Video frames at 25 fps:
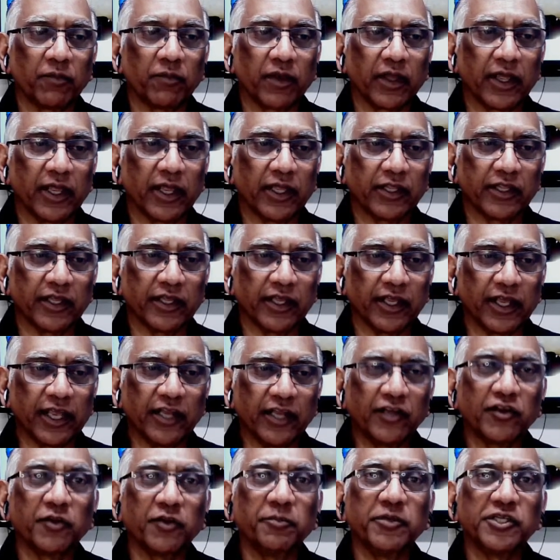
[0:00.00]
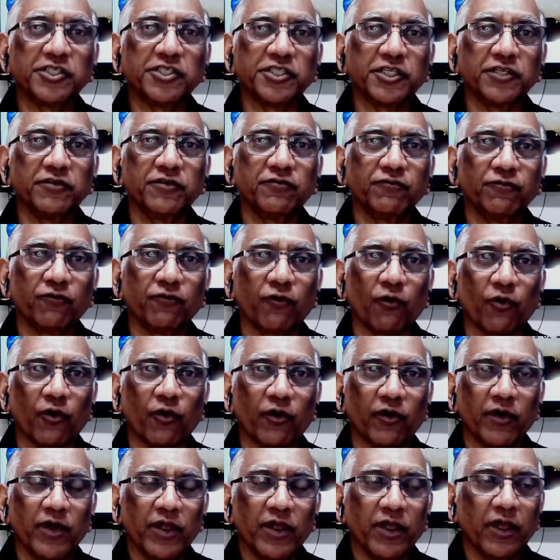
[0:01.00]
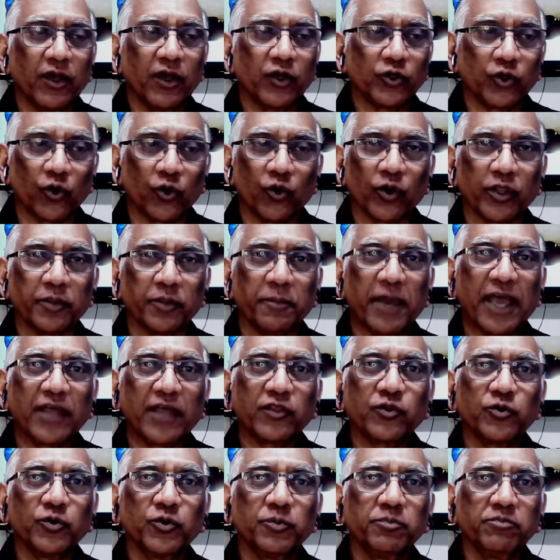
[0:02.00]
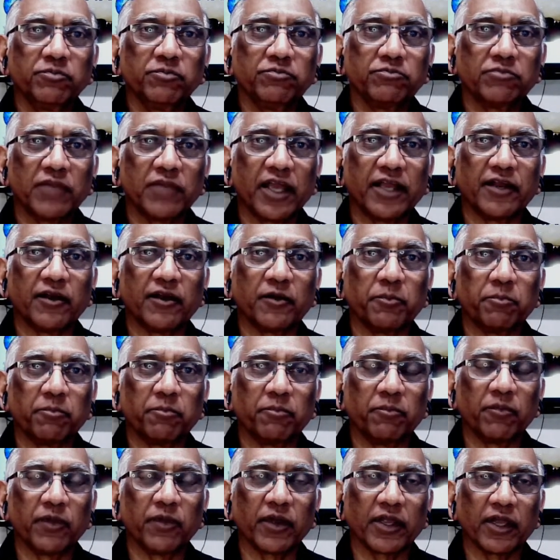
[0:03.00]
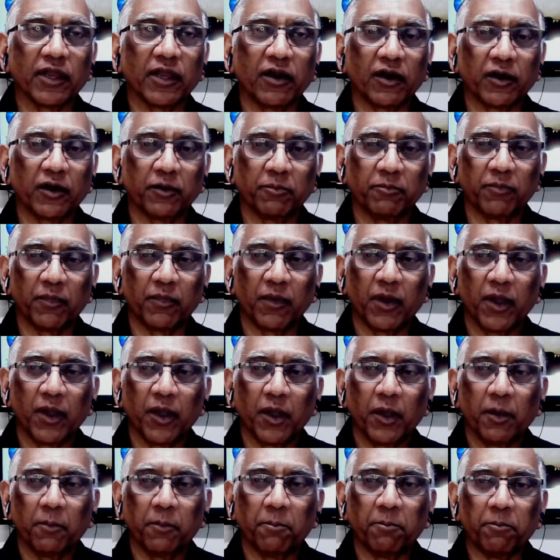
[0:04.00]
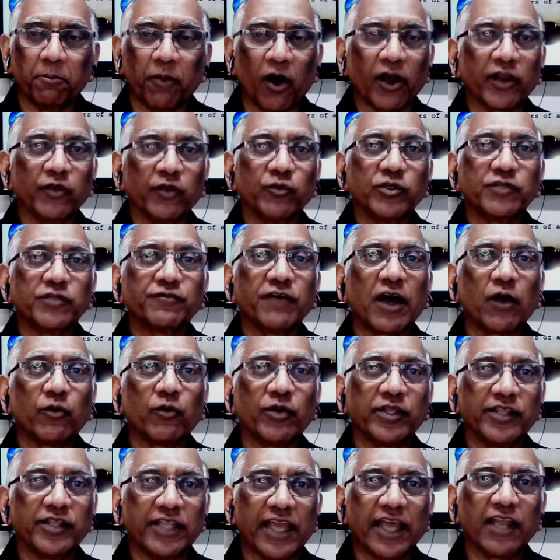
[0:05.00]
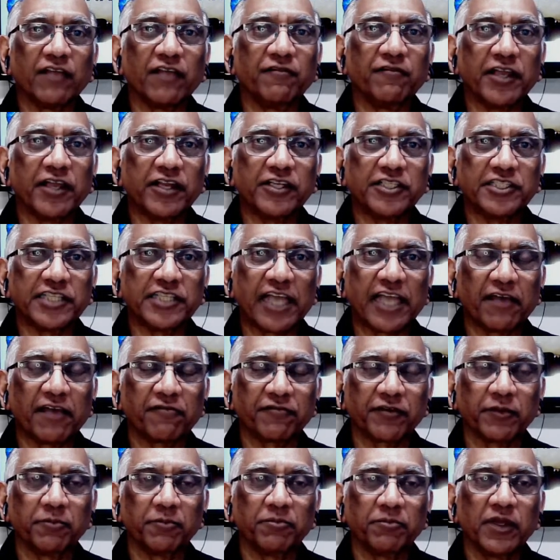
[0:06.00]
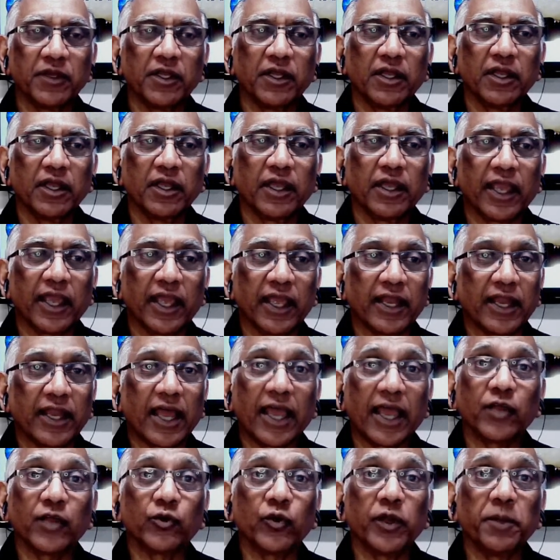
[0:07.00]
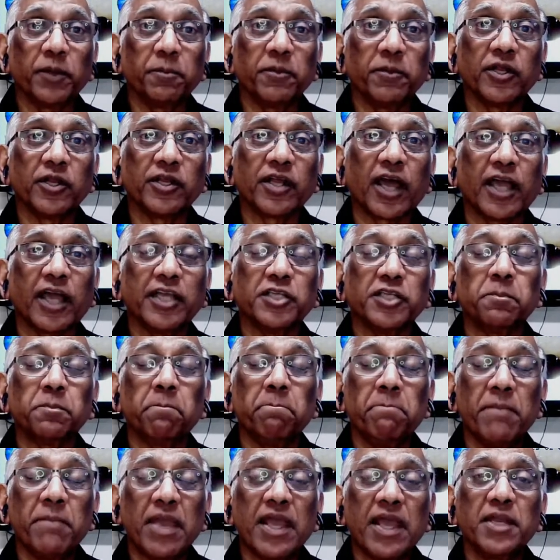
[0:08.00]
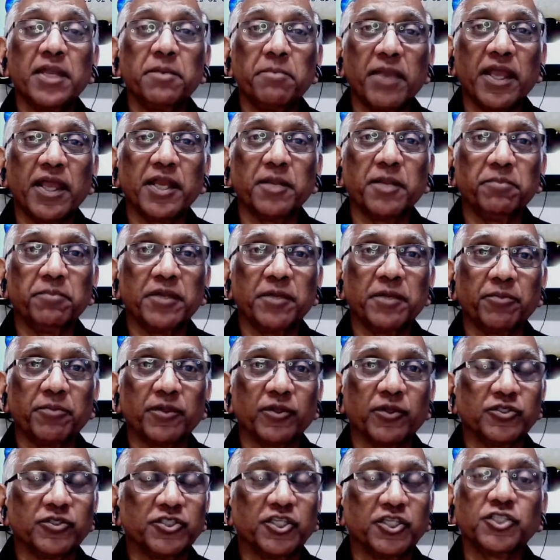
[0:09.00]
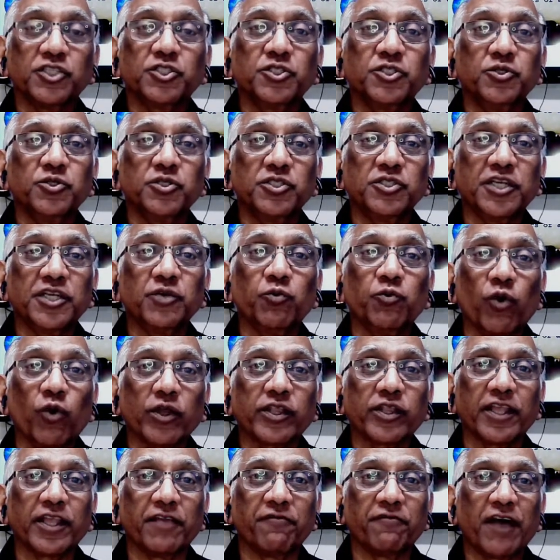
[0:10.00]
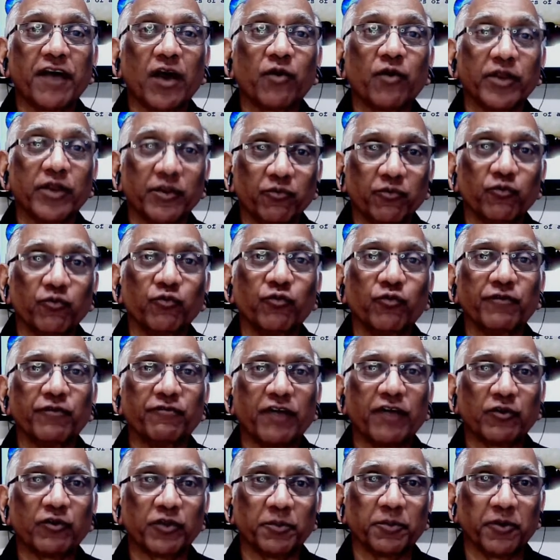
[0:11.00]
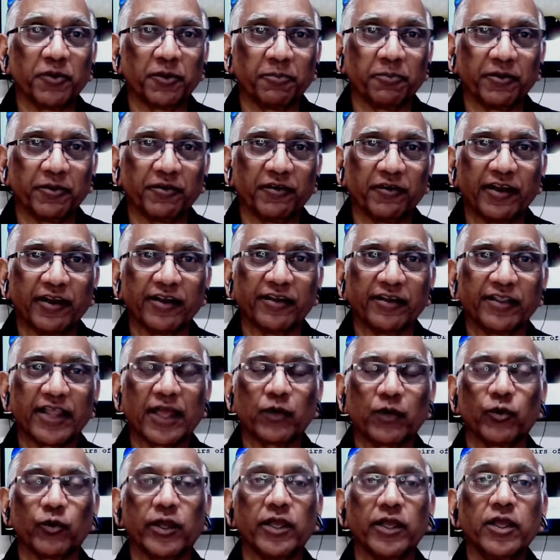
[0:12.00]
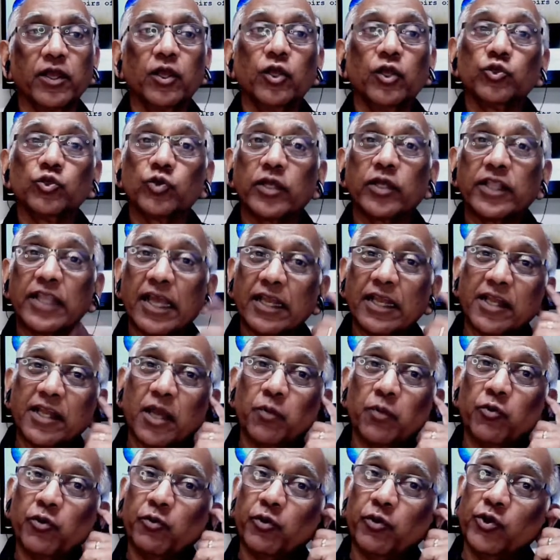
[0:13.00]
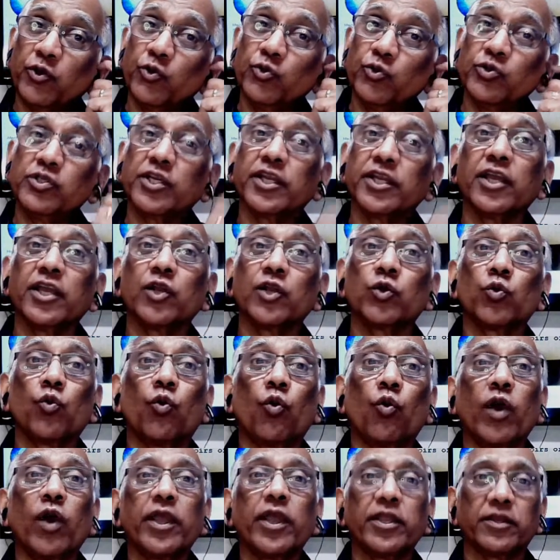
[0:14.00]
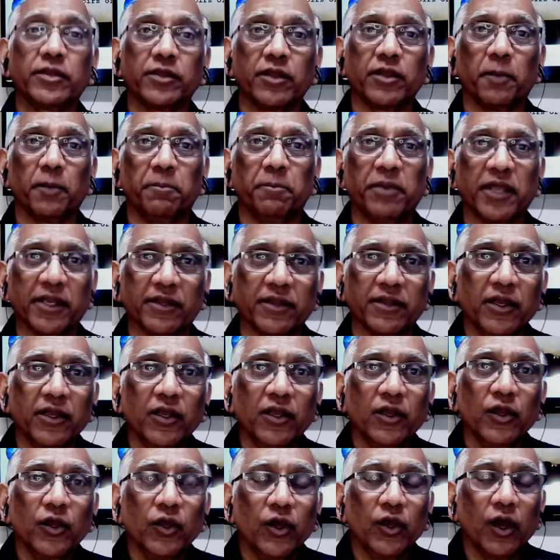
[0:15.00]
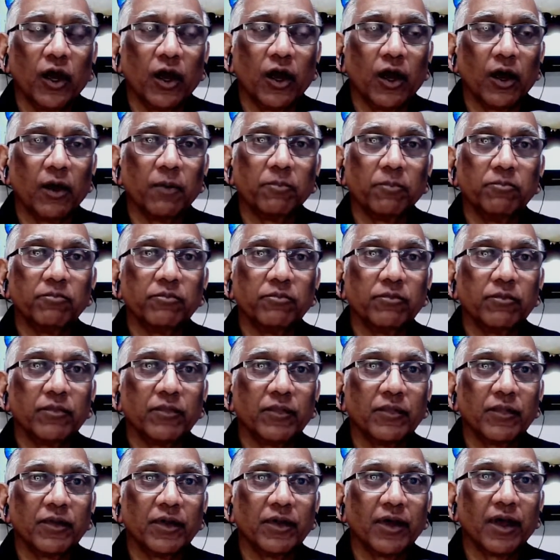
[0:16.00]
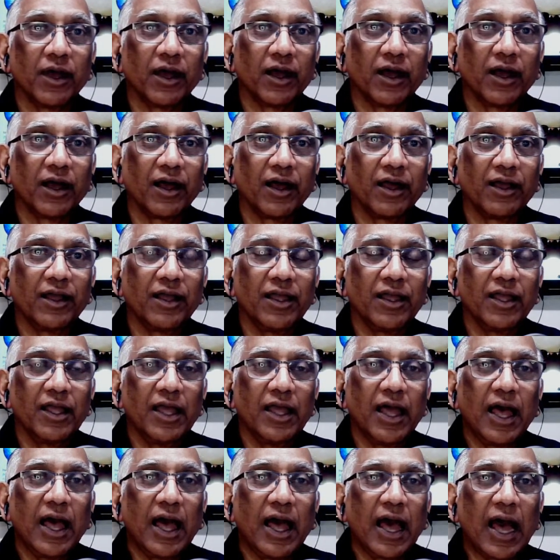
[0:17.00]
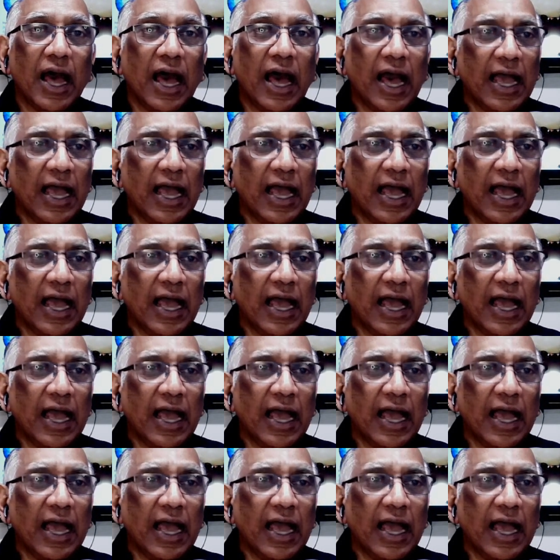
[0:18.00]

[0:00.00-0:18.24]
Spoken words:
intermission to go to the bathroom, and her body was found in the elevator shaft. And I had to hypnotize many, many people just to see what they found, and we found the perpetrator that way. So at that time, we were using it quite a bit. You were using quite a bit. Were there other people doing this as well?